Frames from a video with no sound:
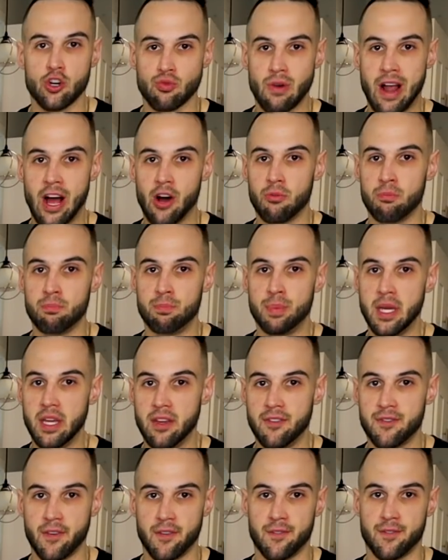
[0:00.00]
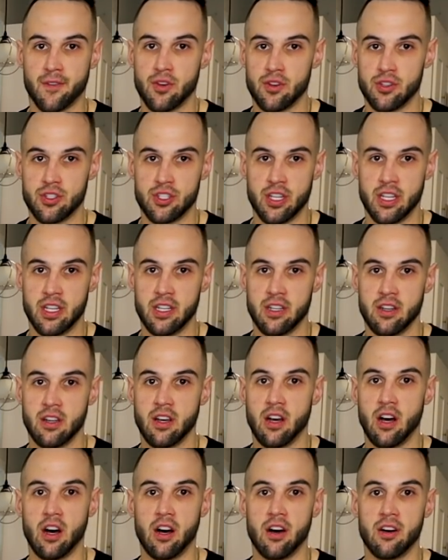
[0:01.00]
ground beef version
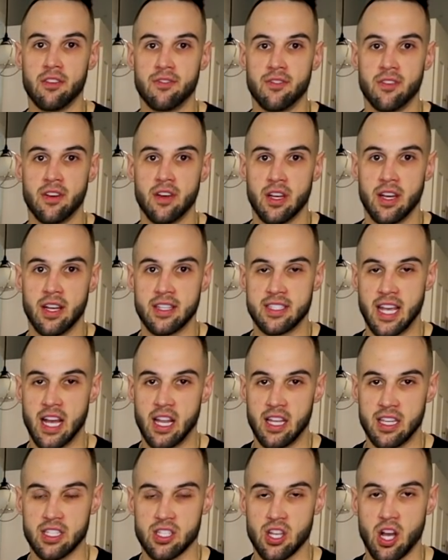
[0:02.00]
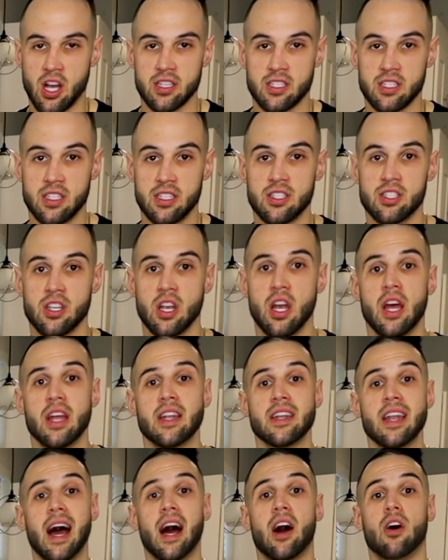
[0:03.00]
of Italian sausage.
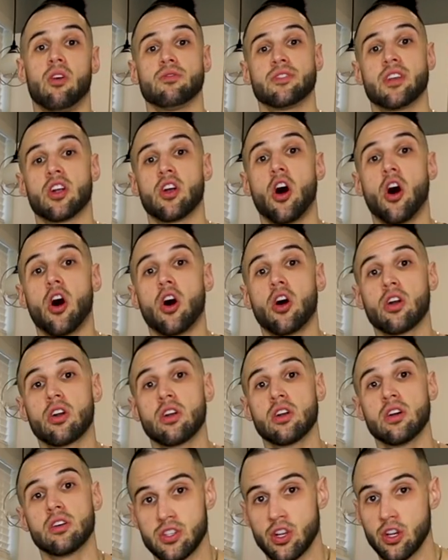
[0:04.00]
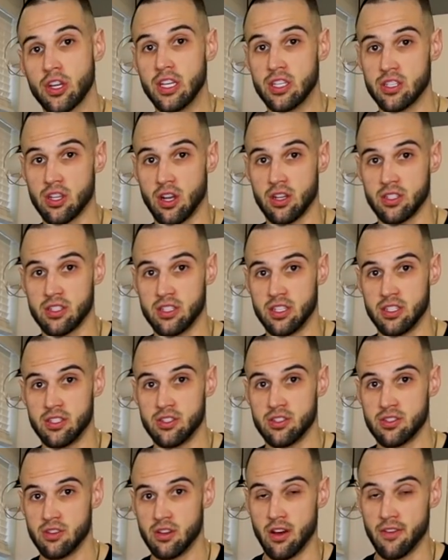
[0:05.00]
Now, there are turkey
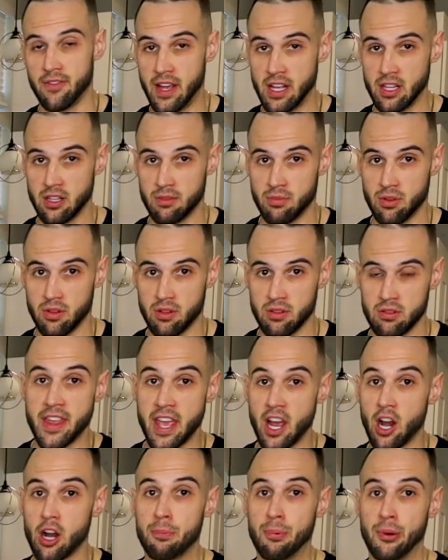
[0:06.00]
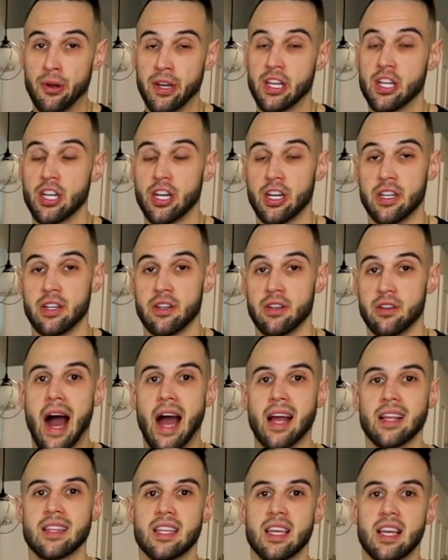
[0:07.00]
sausage available. They are pretty good.
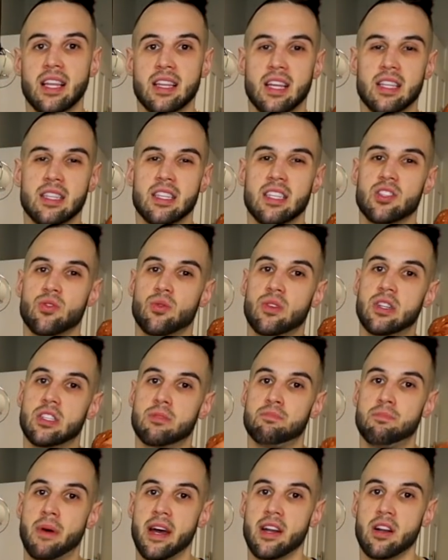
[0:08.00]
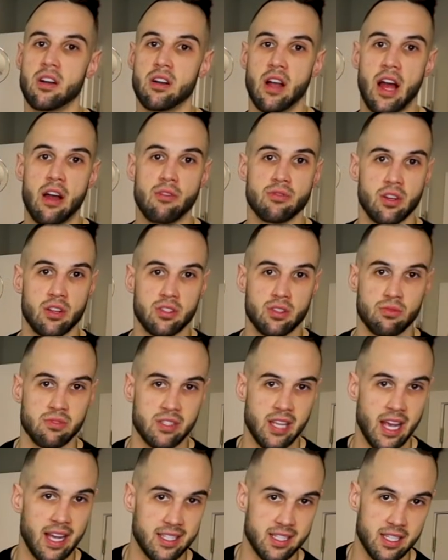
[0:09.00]
I think that this one is better. I was also
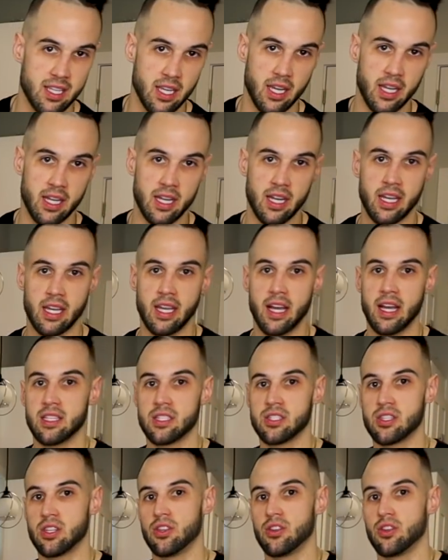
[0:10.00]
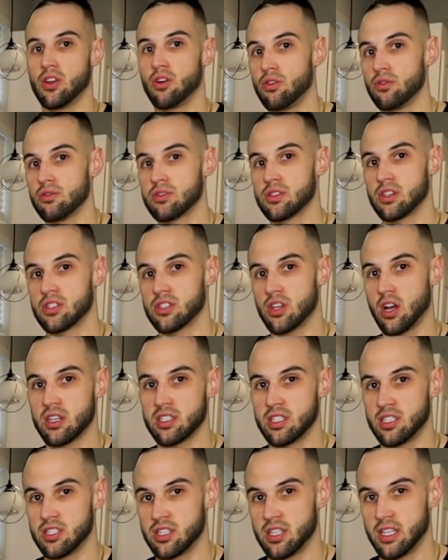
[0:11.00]
testing it against those
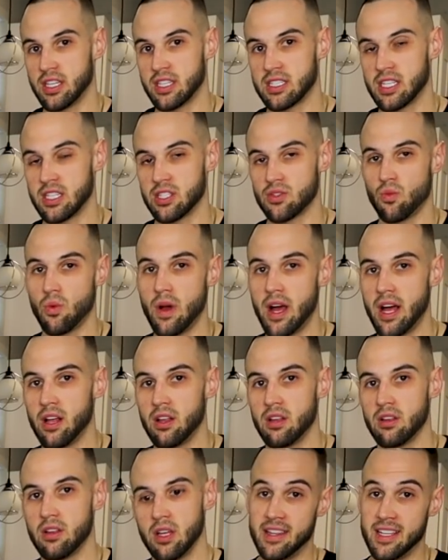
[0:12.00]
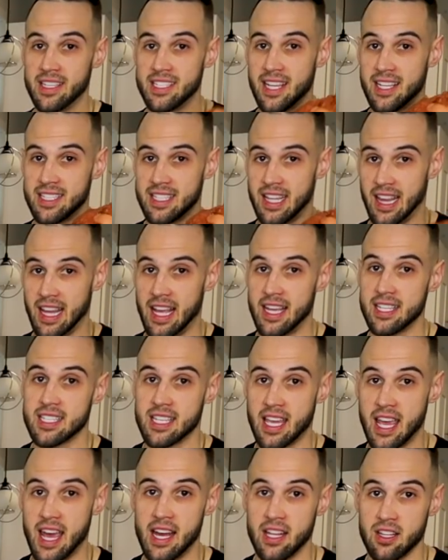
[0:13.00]
sausage links as well. This has less
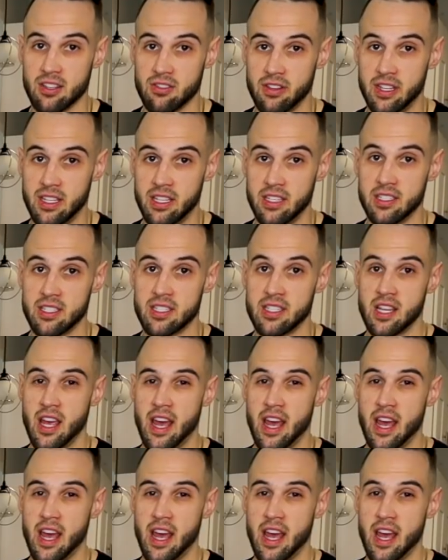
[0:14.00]
calories